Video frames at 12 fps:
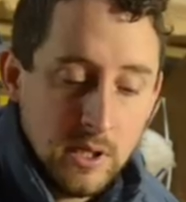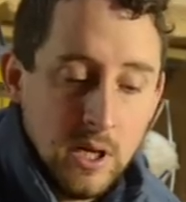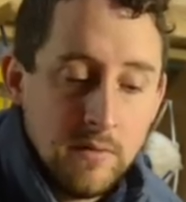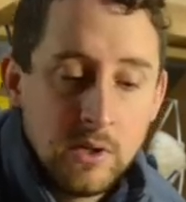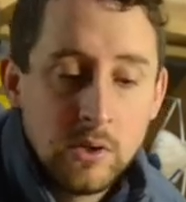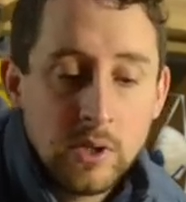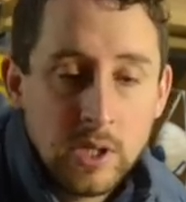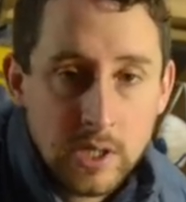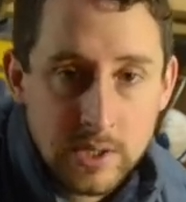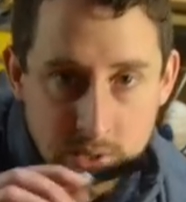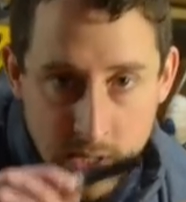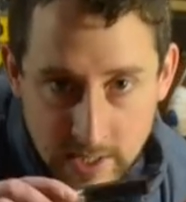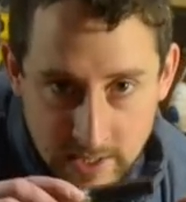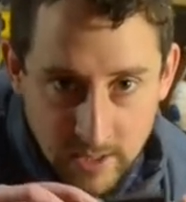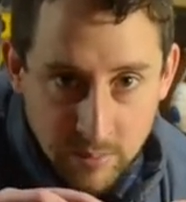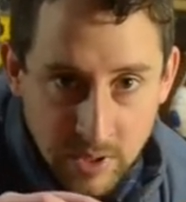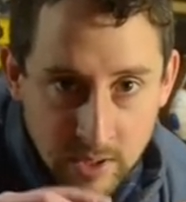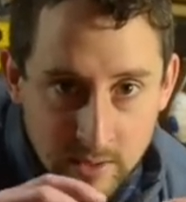If you're looking at a straight
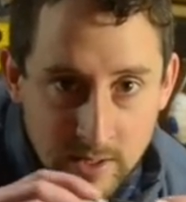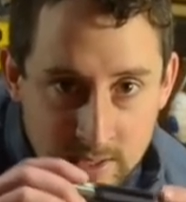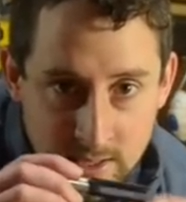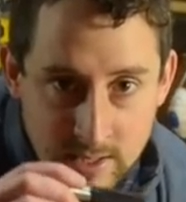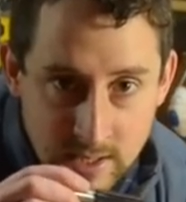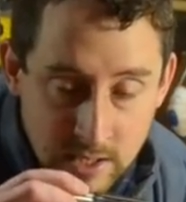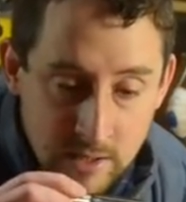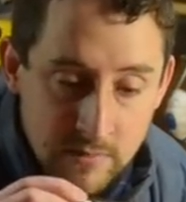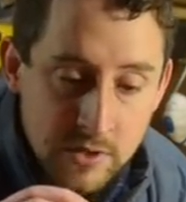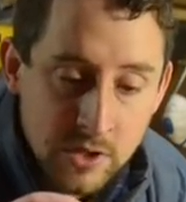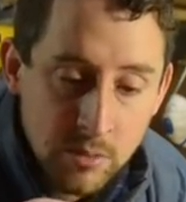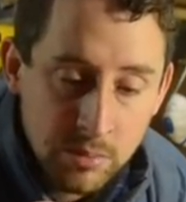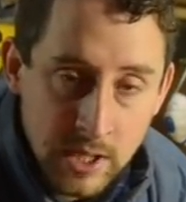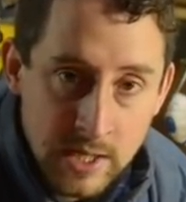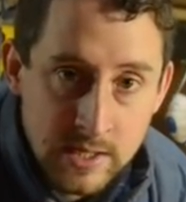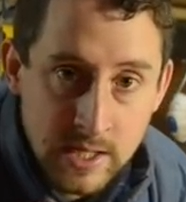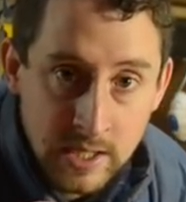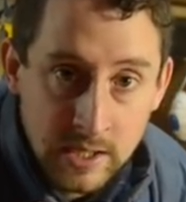cut bit, as I said, you've just got
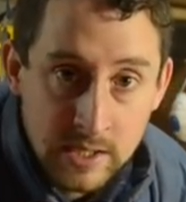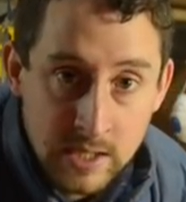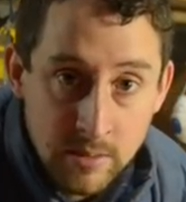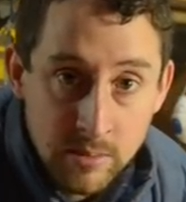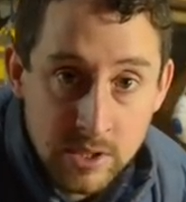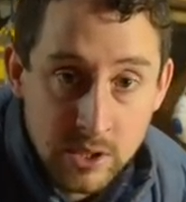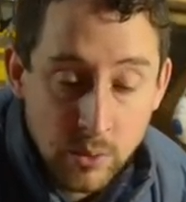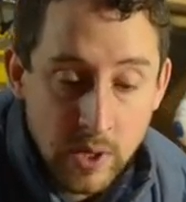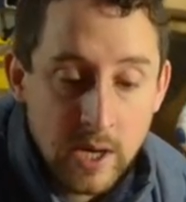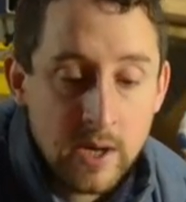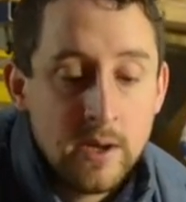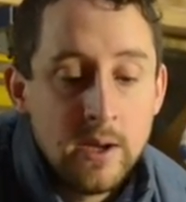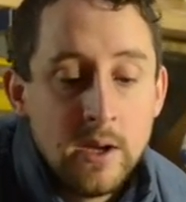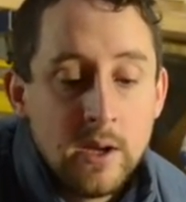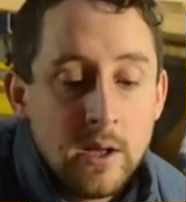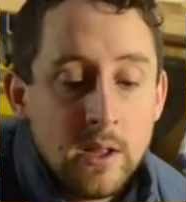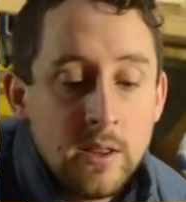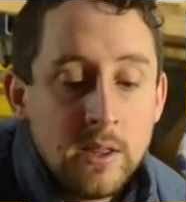blades hitting the timber square.
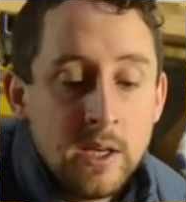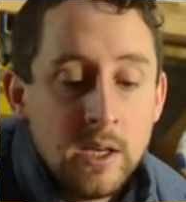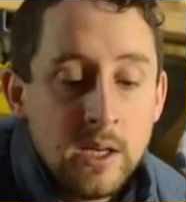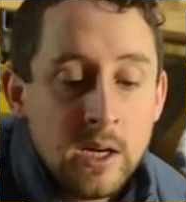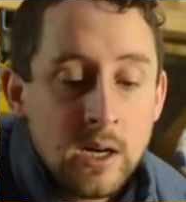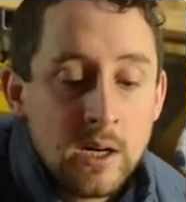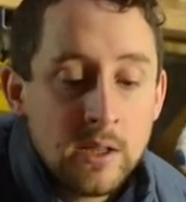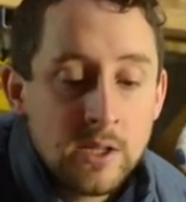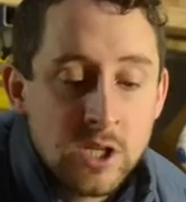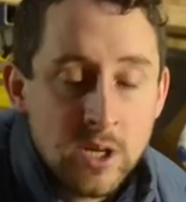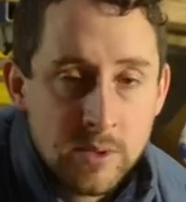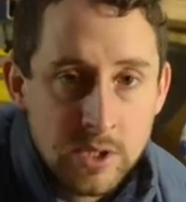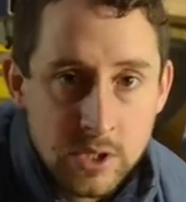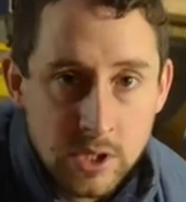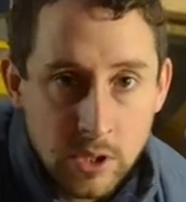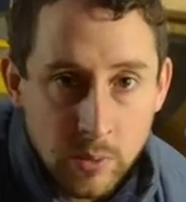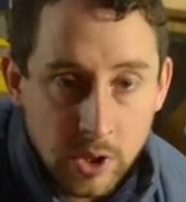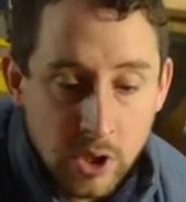The chips are just
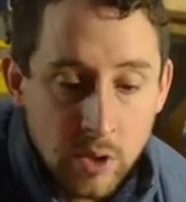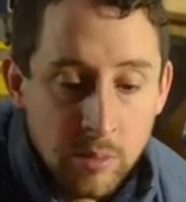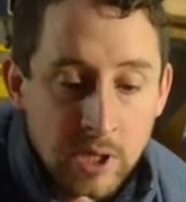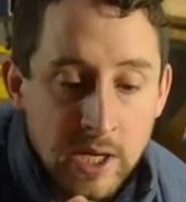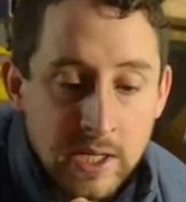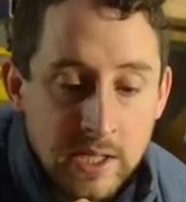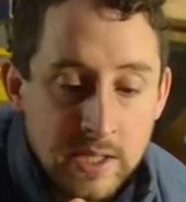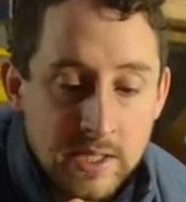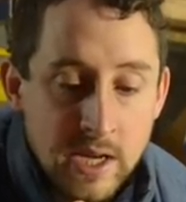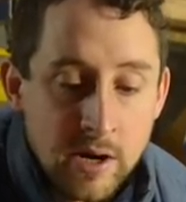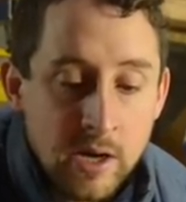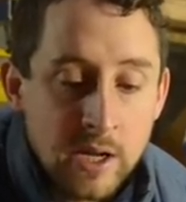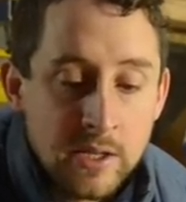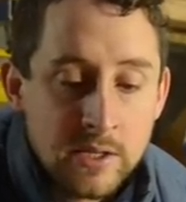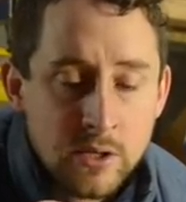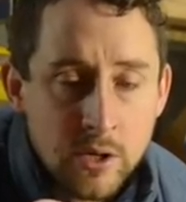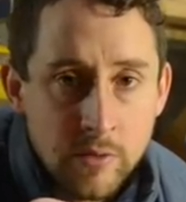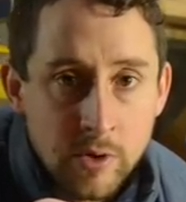going to accumulate in this area.
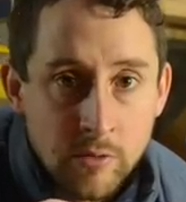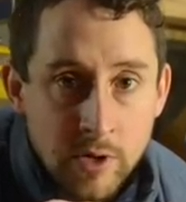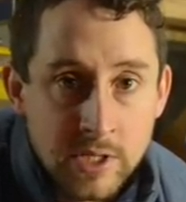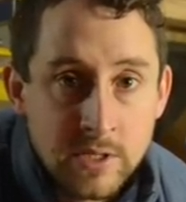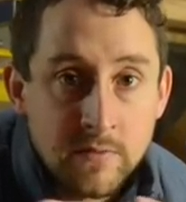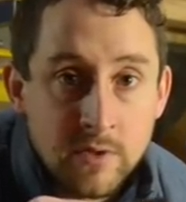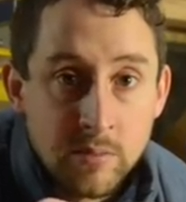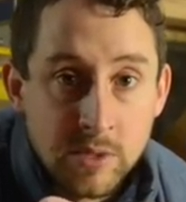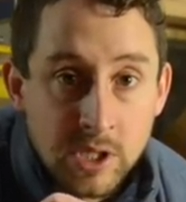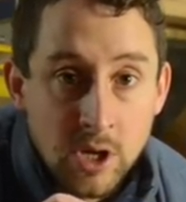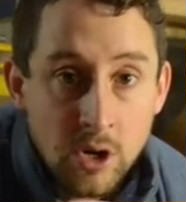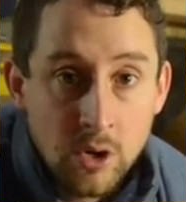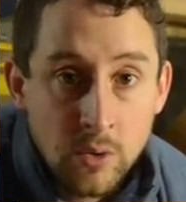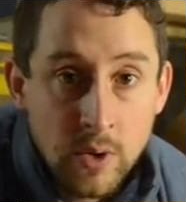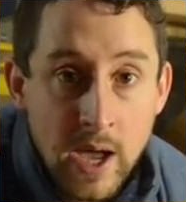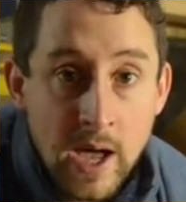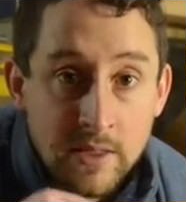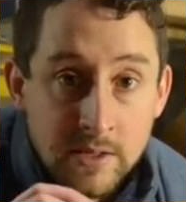There's no real reason for them to go
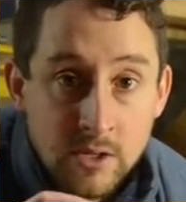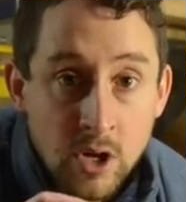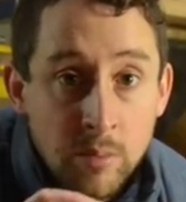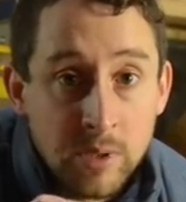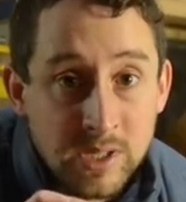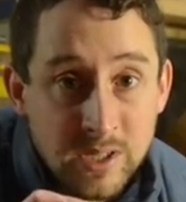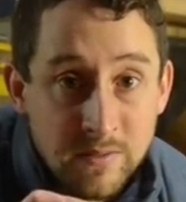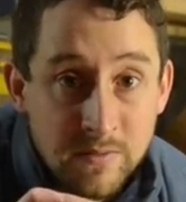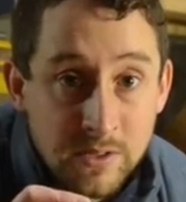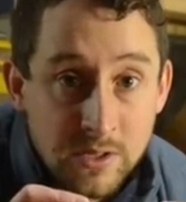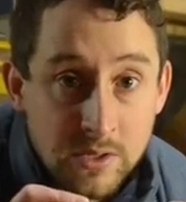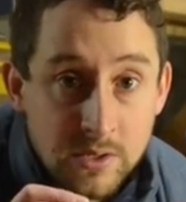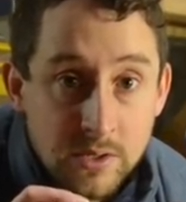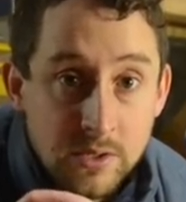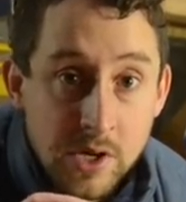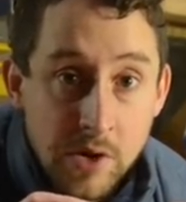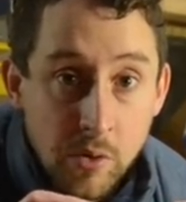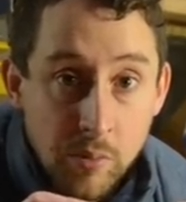out the top except for just
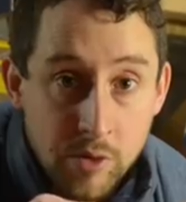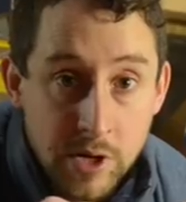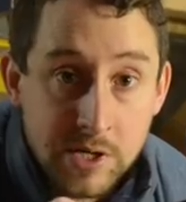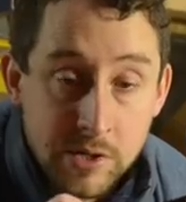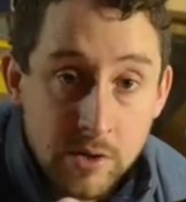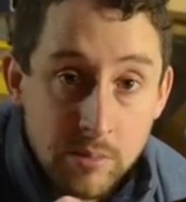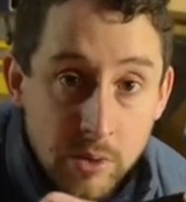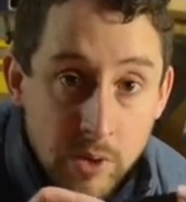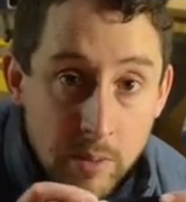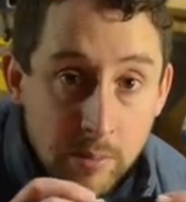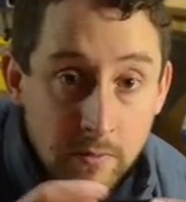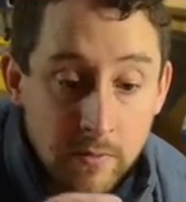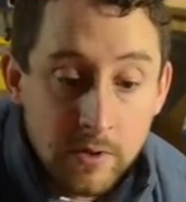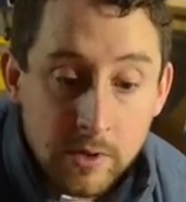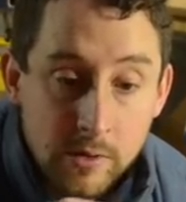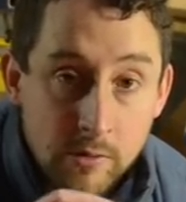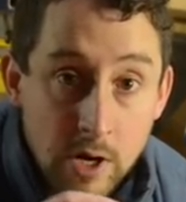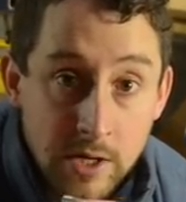general pressure and build up of
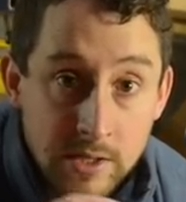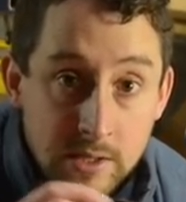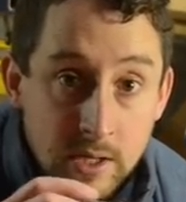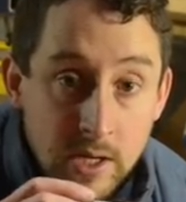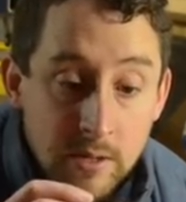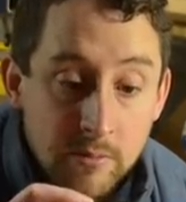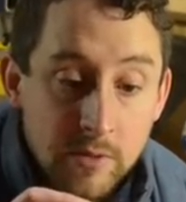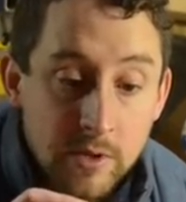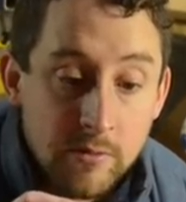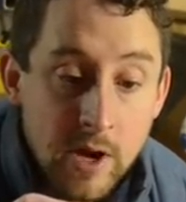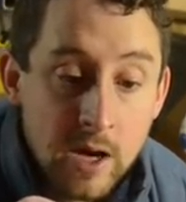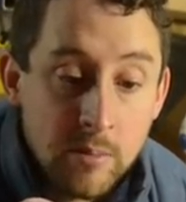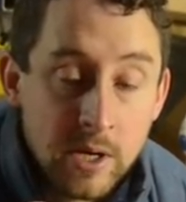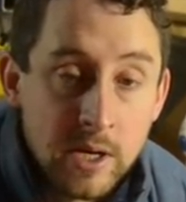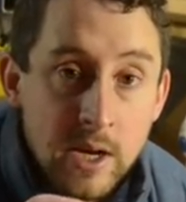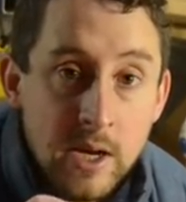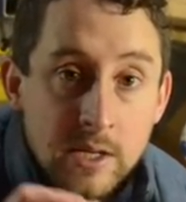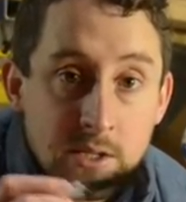crud inside the router bit.
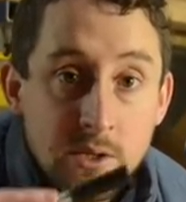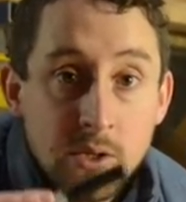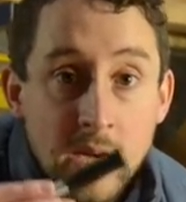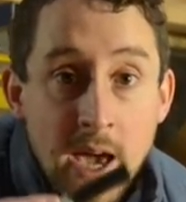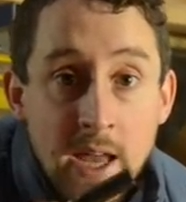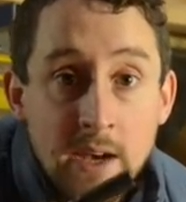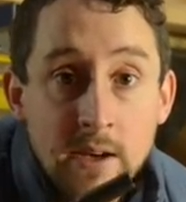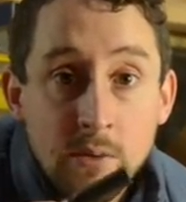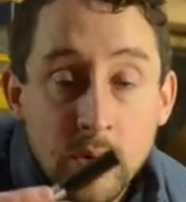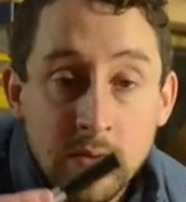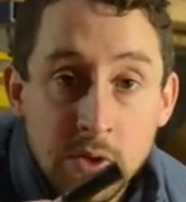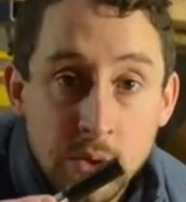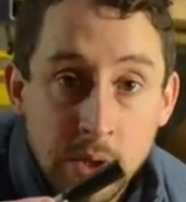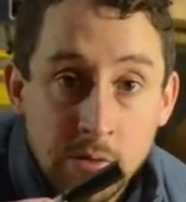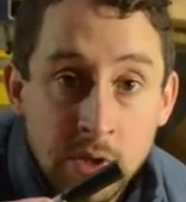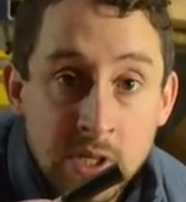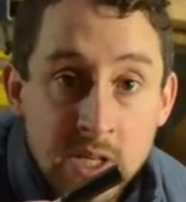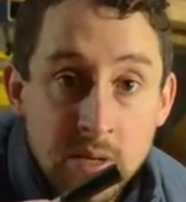So you can, if you're doing
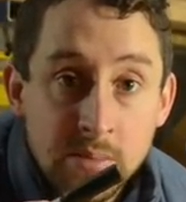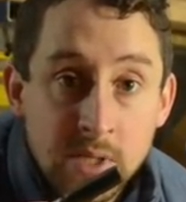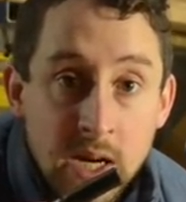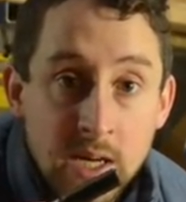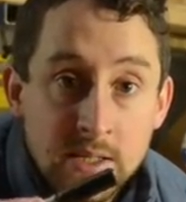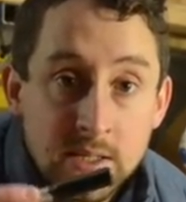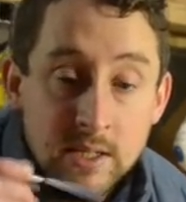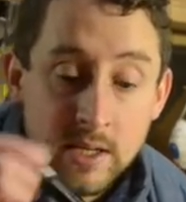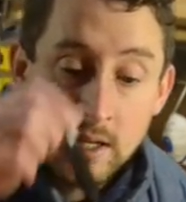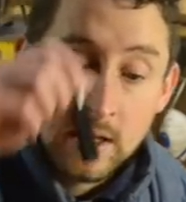really deep cuts